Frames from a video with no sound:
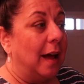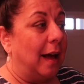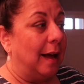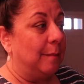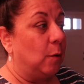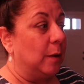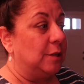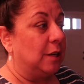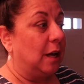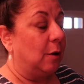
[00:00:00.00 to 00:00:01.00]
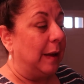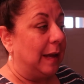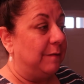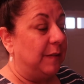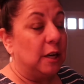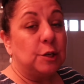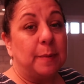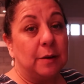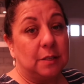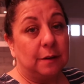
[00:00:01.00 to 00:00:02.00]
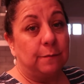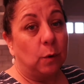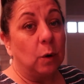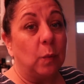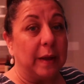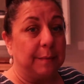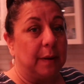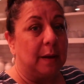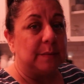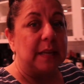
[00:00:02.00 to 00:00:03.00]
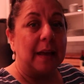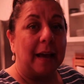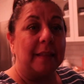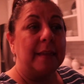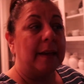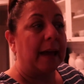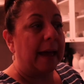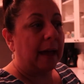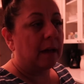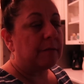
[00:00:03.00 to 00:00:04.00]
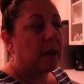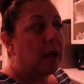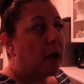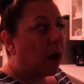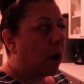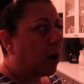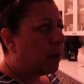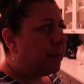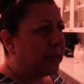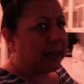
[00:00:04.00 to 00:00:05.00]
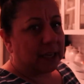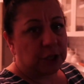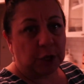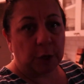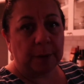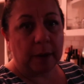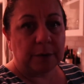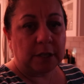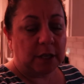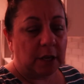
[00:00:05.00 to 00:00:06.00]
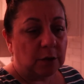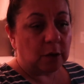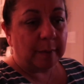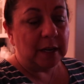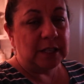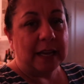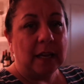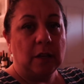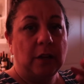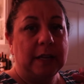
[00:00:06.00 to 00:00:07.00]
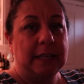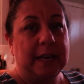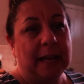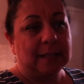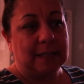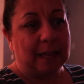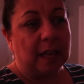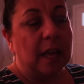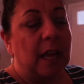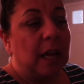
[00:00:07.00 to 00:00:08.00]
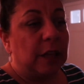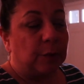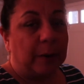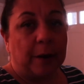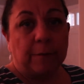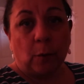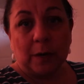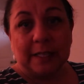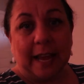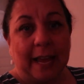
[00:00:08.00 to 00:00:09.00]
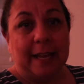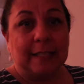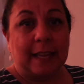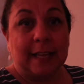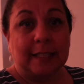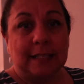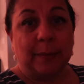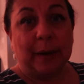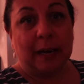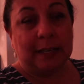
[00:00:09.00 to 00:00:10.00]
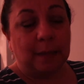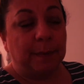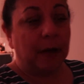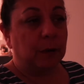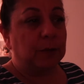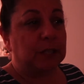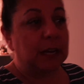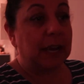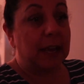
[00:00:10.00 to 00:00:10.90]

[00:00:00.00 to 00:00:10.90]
I'm going to go and finish posting for Wing Moms. I think I have all but like two posts to do. So I'm gonna take a look at the next like three or four days and see what I need to post.